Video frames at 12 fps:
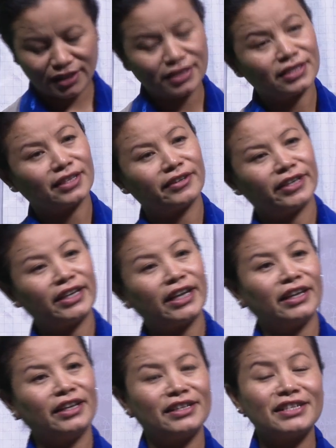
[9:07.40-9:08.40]
this in grade
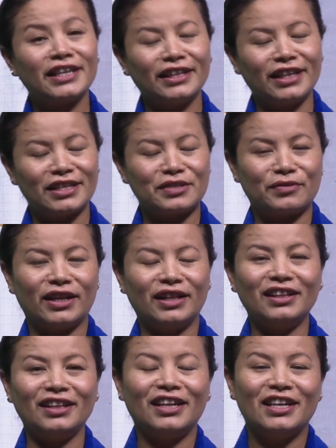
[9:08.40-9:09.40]
9 and 10 as
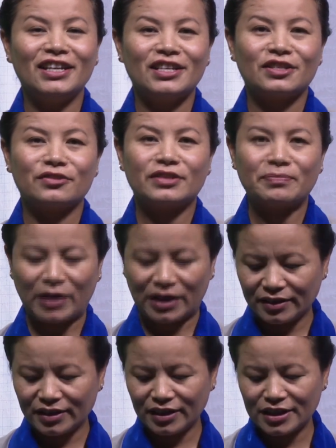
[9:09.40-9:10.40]
well. So
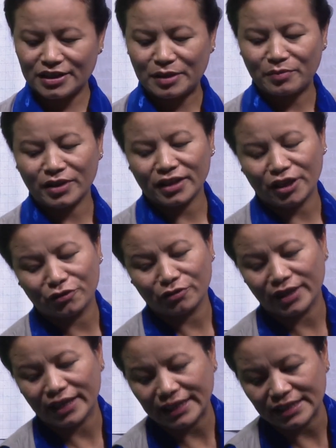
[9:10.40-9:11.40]
speleton is something that you
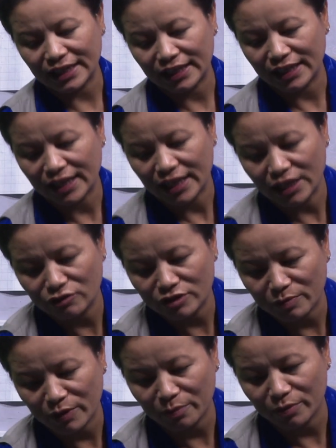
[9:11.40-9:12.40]
get in
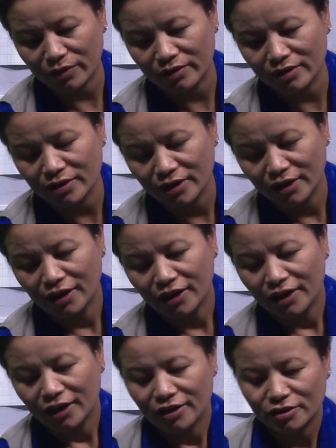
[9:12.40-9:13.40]
newspaper.
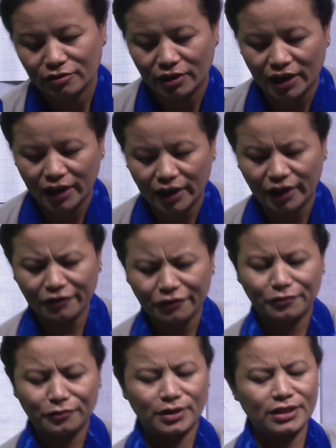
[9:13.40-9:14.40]
So I have,
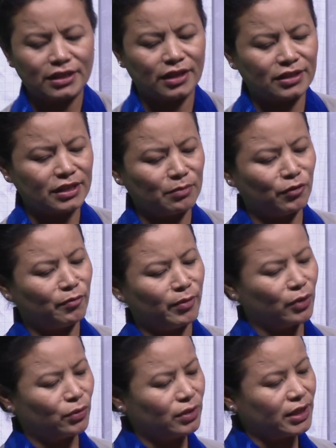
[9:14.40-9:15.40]
these are some of
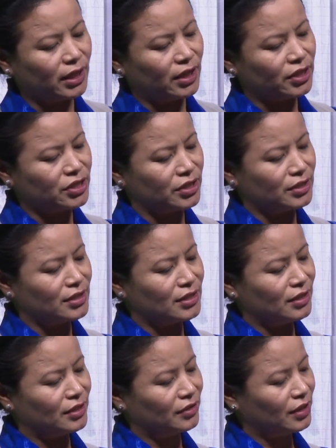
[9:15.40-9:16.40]
my old
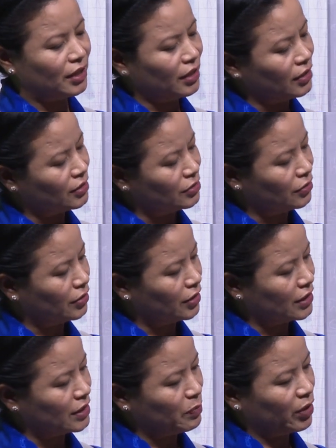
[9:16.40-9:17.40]
collections, okay. So
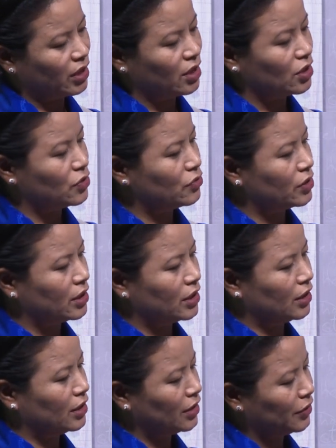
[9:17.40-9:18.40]
like speaking
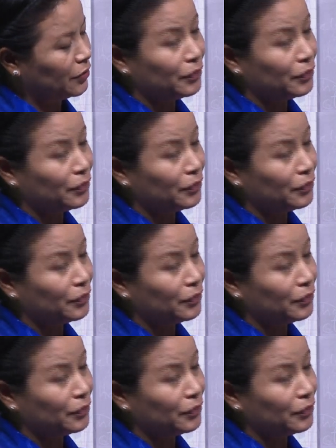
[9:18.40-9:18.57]
tree